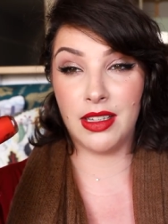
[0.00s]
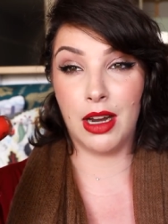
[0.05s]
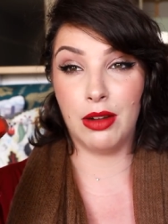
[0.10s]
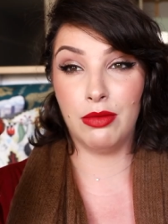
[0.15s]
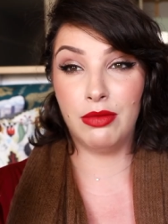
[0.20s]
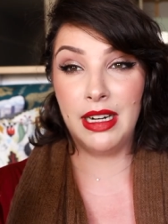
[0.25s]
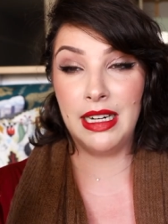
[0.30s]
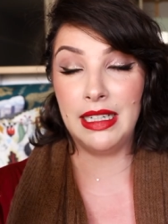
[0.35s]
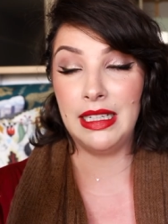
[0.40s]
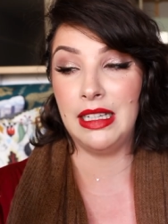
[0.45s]
I
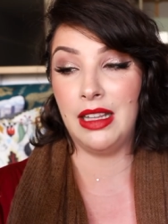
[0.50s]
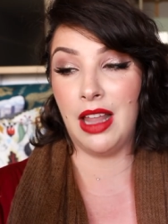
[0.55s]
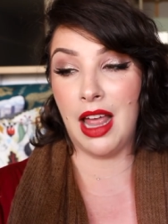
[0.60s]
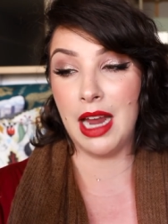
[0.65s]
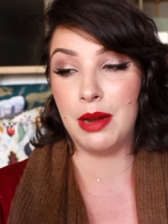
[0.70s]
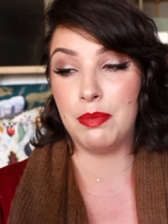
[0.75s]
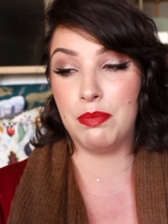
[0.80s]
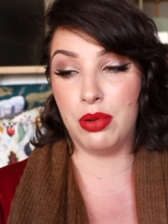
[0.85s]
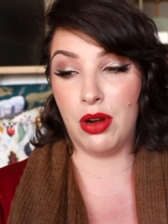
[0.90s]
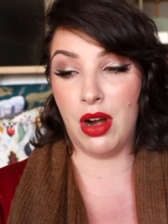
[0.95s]
really
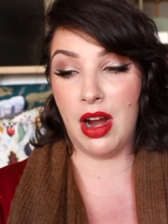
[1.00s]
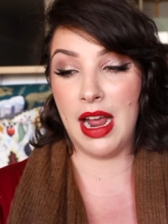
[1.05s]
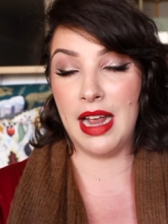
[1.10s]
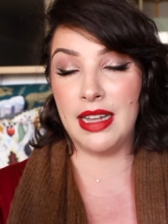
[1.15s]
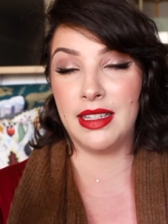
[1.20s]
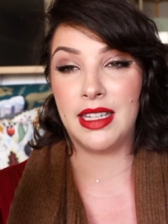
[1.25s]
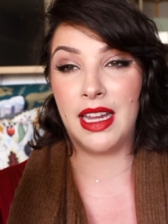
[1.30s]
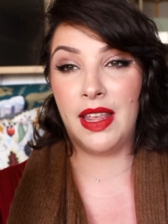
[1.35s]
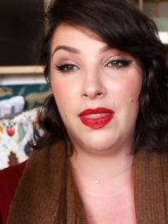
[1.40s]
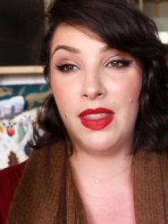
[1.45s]
like
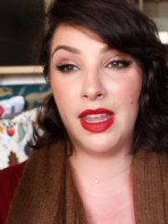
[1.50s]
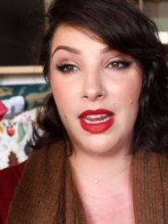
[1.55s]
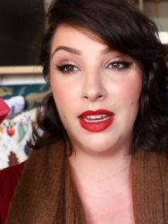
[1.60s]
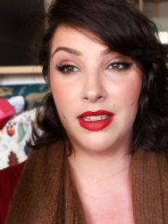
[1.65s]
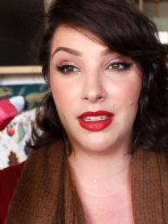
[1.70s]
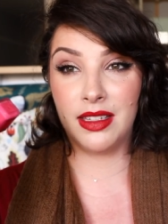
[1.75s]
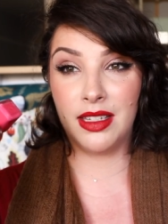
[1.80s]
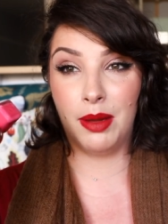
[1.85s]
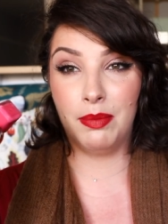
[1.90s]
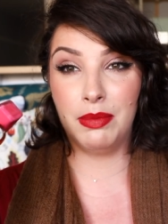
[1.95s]
brights, and these
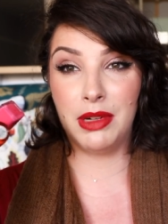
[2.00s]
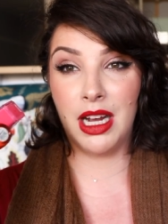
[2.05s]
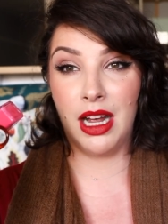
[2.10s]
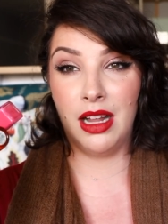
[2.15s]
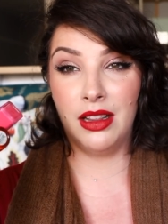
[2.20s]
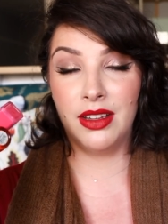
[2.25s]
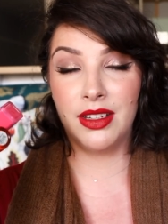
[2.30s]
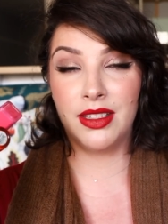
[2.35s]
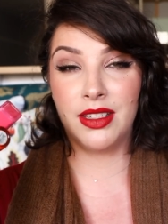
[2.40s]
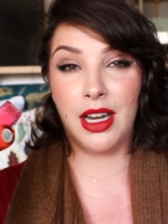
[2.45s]
are some
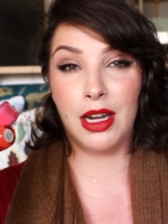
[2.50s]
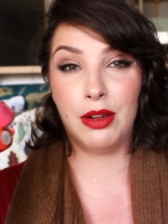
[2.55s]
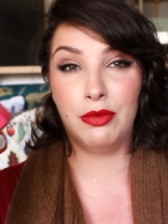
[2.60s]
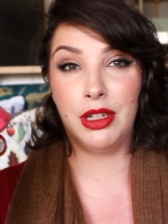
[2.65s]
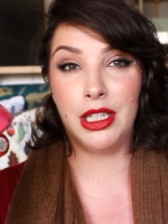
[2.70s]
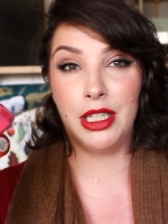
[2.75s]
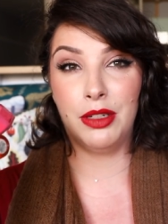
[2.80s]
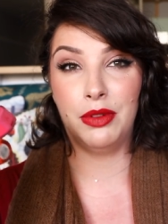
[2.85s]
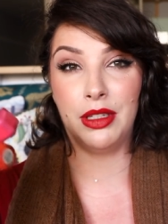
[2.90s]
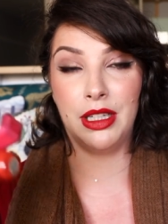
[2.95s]
colors that I
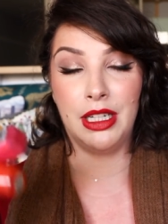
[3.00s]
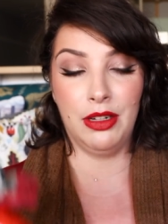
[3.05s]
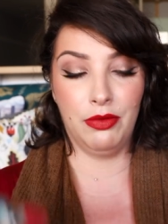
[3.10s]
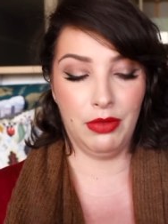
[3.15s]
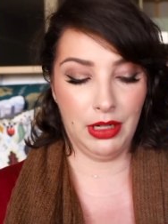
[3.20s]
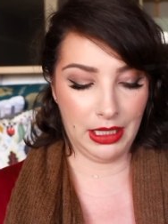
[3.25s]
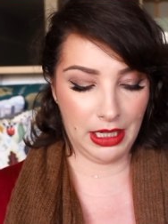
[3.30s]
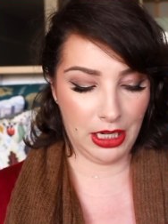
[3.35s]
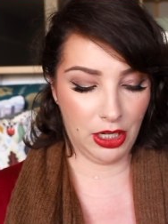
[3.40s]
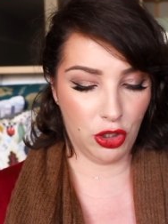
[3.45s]
really, really,
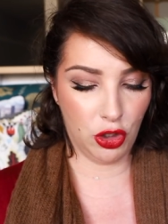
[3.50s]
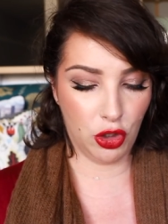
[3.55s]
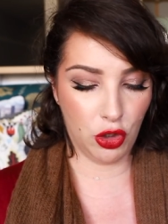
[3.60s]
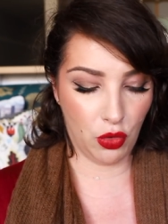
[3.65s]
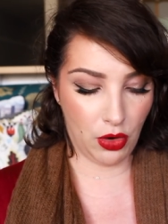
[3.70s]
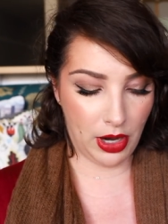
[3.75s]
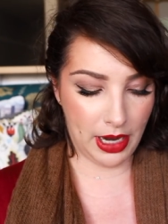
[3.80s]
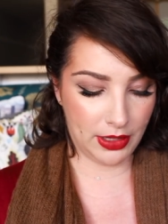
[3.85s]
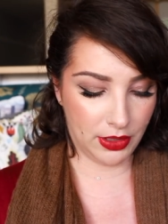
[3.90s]
really enjoy.